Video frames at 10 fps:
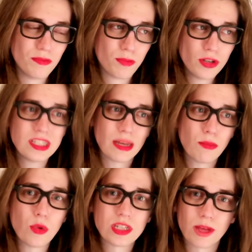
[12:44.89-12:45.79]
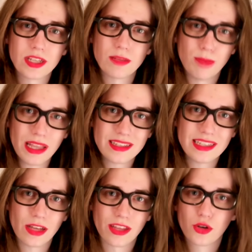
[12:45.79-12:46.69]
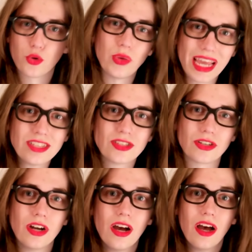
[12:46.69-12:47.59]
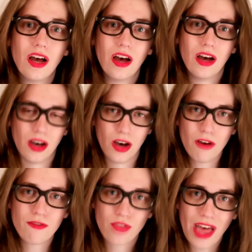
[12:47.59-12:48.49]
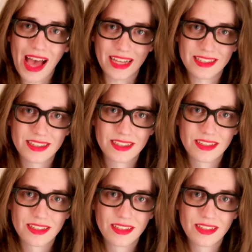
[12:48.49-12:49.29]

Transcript: put some responsibility on the creator of that.